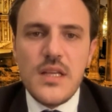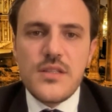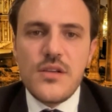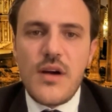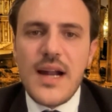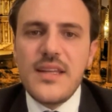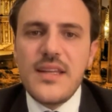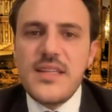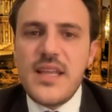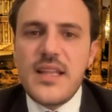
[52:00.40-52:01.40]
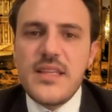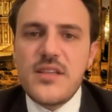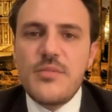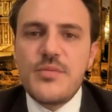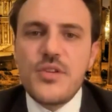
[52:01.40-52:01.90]
So are these
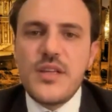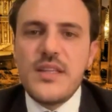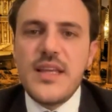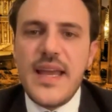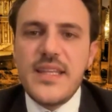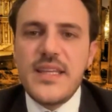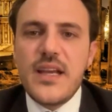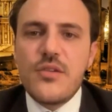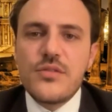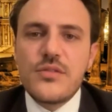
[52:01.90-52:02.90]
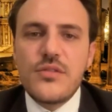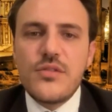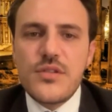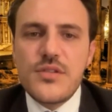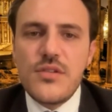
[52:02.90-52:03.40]
techniques option in the head and neck or
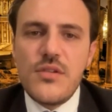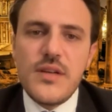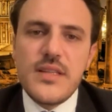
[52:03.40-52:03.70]
torso?